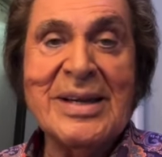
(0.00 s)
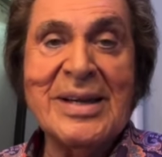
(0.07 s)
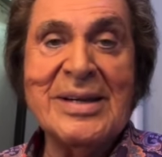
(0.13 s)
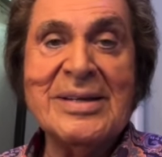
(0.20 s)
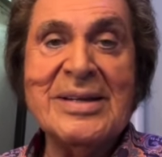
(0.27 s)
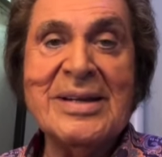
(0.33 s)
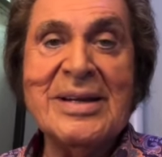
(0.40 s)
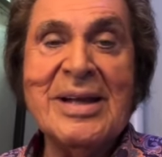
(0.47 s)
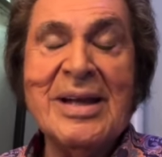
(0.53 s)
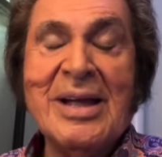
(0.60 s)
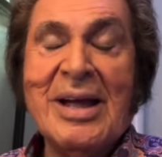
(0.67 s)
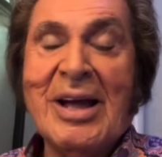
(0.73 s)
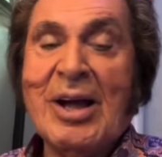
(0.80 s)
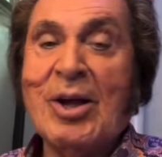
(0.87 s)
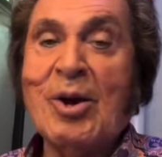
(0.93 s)
And
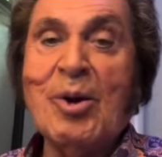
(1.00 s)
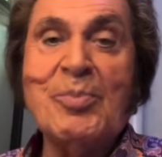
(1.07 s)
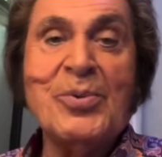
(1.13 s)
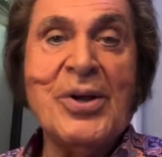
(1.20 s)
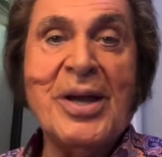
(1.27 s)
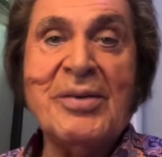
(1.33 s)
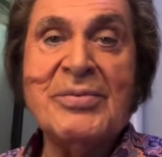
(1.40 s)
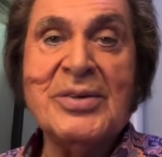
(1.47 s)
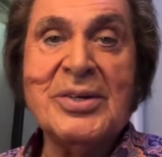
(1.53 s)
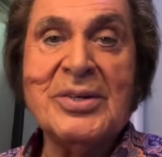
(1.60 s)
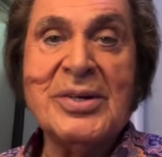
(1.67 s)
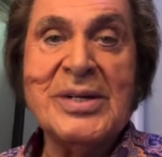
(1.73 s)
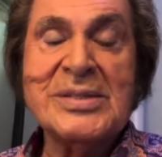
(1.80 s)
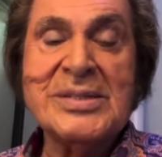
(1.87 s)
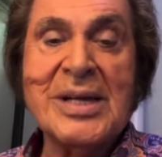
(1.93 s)
I hope you're having a
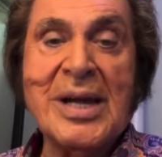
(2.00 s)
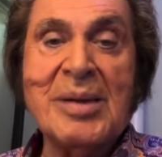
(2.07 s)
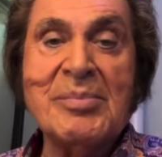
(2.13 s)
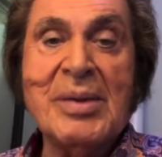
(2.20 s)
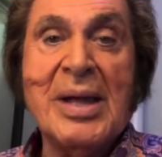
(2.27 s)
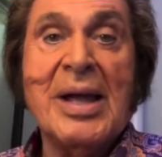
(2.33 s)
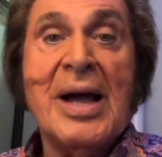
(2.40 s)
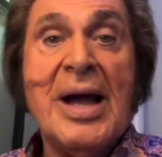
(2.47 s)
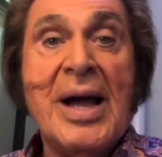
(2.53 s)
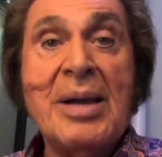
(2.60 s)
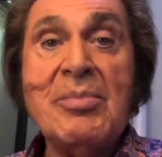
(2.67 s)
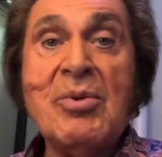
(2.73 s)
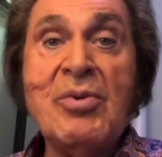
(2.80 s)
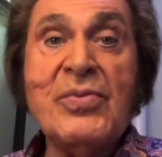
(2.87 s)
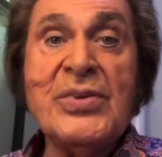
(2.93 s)
great time.
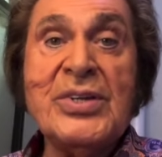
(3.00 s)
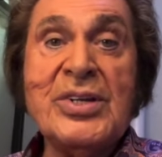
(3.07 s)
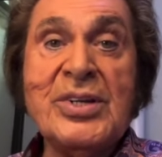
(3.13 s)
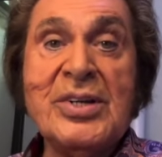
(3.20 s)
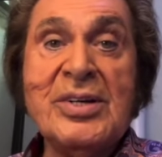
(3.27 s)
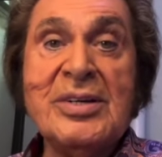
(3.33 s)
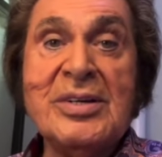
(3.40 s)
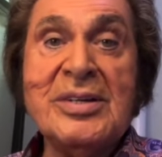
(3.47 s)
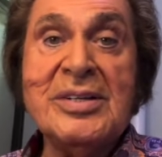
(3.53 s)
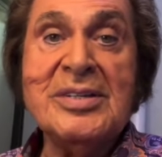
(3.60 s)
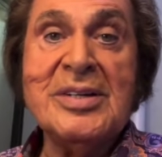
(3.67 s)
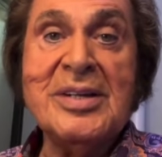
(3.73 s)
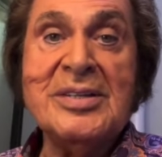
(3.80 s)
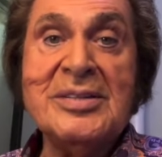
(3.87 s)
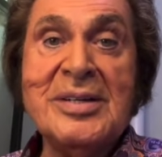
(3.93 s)
I'm over here
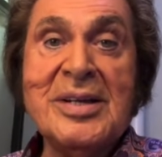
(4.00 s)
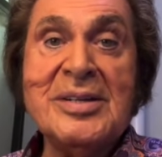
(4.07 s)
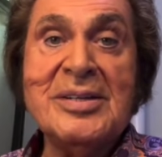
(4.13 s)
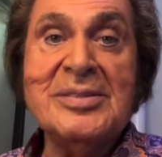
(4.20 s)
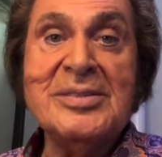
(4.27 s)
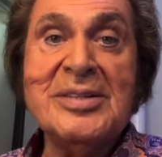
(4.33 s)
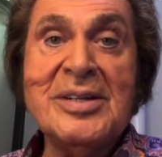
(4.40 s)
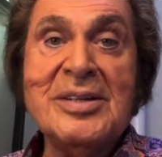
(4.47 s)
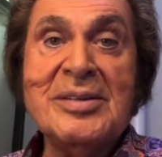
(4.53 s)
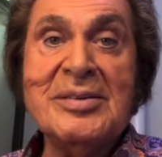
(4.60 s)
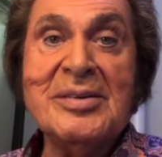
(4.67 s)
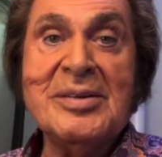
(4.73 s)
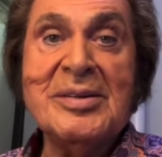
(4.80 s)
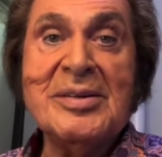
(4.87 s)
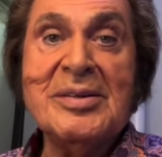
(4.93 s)

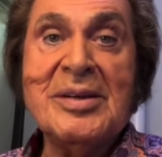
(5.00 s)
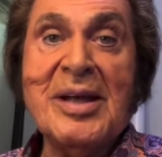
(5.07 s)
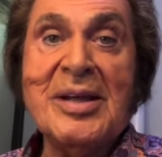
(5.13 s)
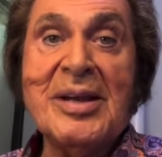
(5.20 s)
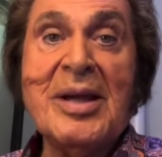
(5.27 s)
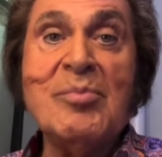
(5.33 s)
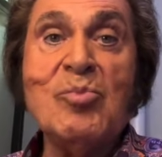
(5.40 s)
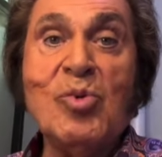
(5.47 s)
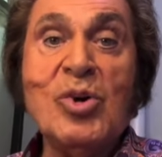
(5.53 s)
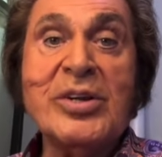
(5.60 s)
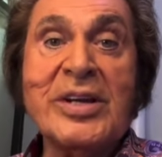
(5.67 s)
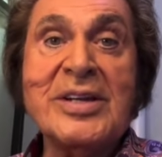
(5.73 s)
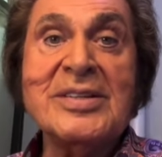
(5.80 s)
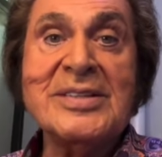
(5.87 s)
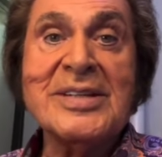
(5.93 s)
and I'm
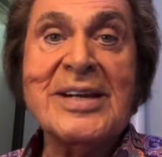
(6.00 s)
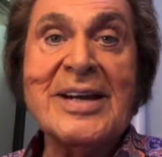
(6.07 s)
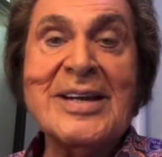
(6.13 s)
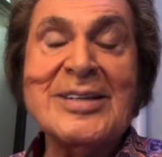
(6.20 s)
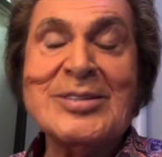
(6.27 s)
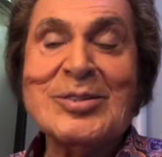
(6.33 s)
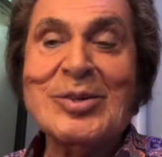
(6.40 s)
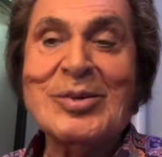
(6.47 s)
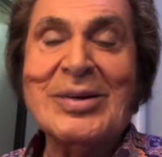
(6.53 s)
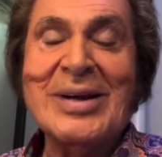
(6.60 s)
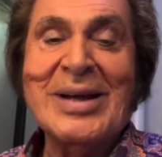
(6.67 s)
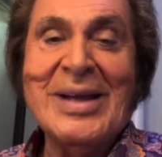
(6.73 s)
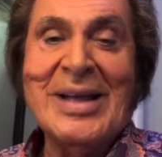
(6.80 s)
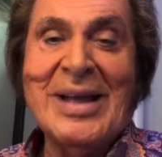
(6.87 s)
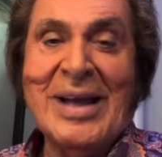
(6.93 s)
working tonight, so
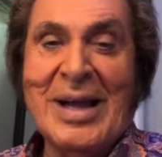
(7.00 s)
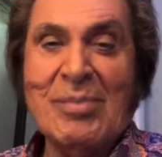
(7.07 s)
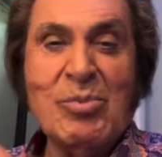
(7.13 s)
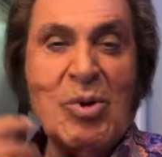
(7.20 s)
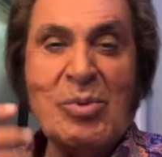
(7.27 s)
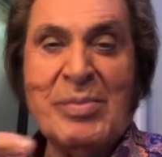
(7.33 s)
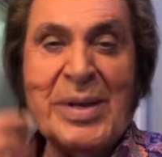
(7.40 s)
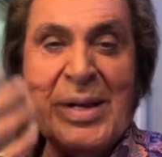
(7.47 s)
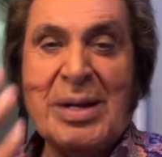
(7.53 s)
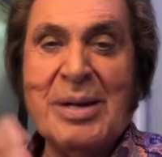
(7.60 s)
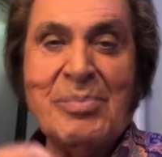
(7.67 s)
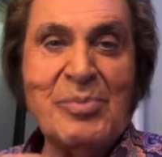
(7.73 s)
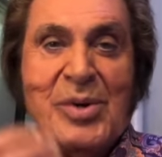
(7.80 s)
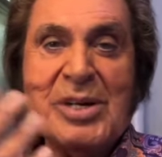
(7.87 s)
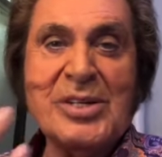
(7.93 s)
I'm all made
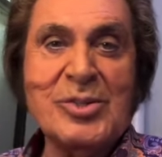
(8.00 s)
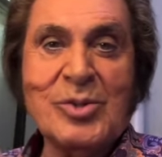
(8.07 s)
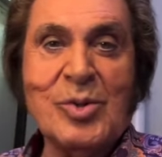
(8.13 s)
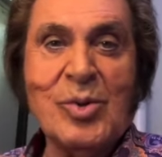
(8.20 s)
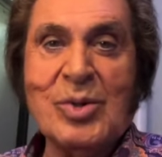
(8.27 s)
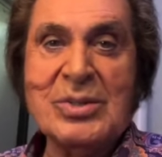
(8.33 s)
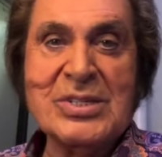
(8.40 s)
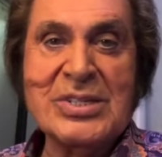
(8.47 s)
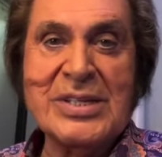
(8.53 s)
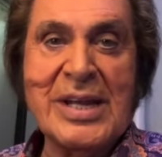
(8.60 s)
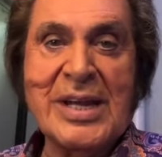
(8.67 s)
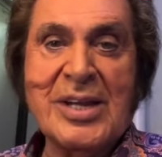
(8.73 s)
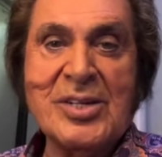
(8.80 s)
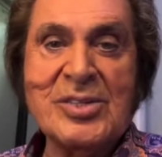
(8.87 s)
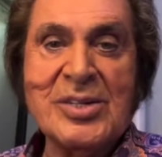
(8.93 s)
up, ready to go on
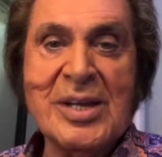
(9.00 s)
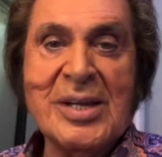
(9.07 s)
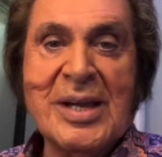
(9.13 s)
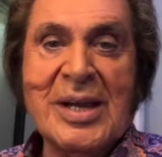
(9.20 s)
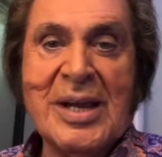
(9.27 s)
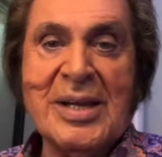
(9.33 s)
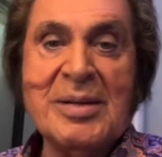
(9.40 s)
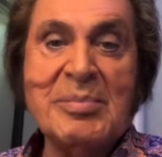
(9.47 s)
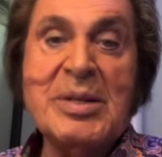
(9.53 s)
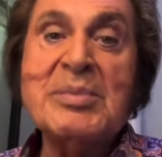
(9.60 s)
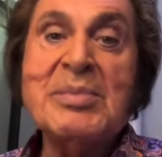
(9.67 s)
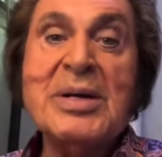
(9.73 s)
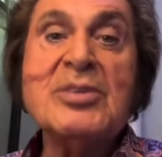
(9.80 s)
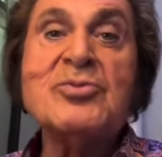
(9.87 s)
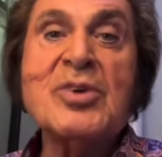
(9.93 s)
stage. And I'm in
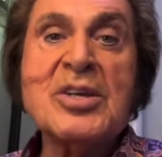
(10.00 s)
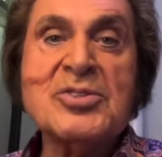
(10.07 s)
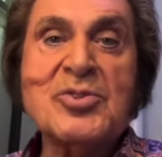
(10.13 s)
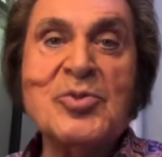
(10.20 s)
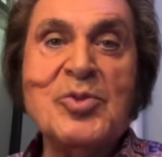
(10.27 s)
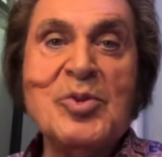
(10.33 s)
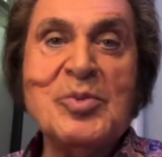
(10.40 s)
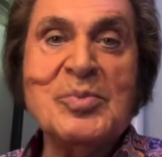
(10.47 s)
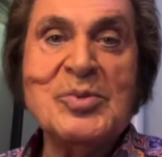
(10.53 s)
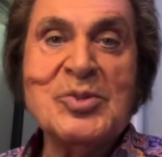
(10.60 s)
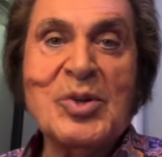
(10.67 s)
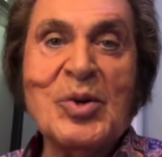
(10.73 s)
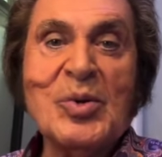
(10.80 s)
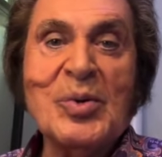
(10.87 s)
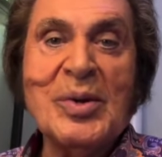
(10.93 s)
my dressing room.
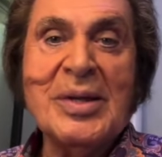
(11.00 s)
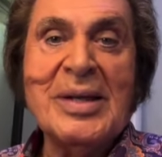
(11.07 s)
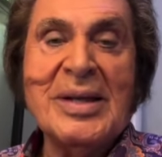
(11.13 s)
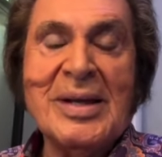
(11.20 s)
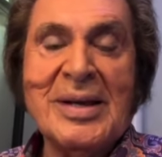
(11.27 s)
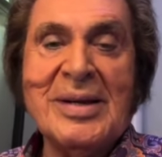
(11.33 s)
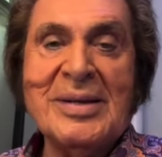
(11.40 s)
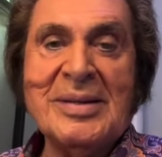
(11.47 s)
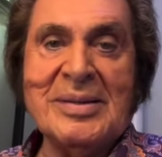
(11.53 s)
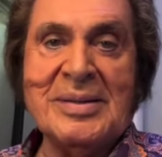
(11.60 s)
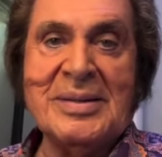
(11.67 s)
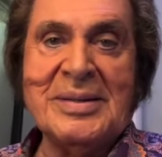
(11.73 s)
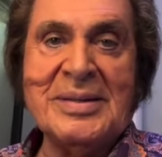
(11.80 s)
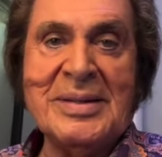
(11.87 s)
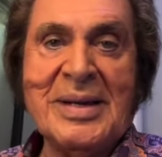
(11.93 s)
So
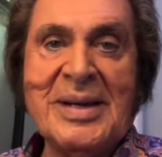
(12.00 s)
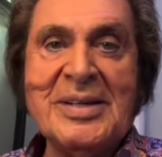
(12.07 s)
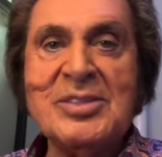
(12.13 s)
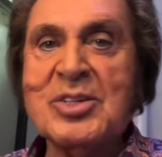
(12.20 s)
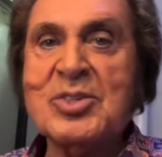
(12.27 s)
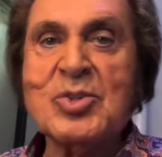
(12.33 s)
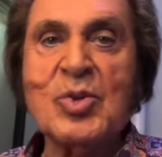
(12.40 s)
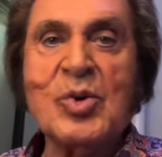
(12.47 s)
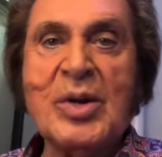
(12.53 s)
I just